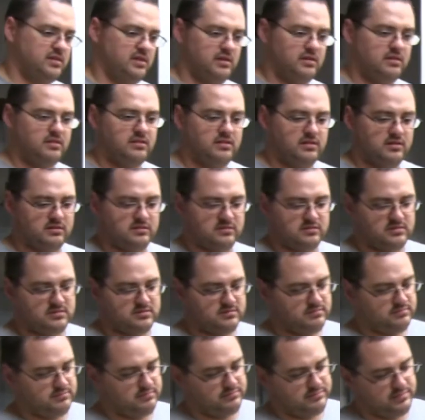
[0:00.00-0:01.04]
take
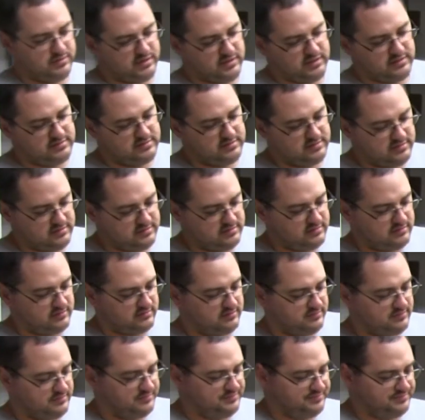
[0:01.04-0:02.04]
things places, and